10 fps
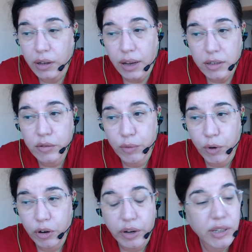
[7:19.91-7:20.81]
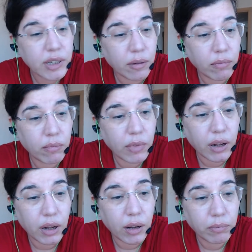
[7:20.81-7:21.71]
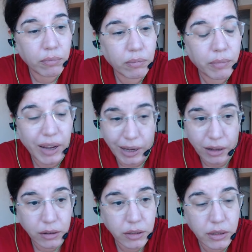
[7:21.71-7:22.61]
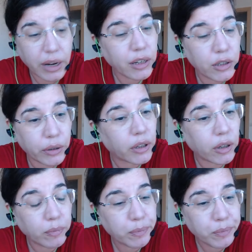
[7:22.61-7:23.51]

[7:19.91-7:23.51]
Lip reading: glass of water and some painkillers next to her.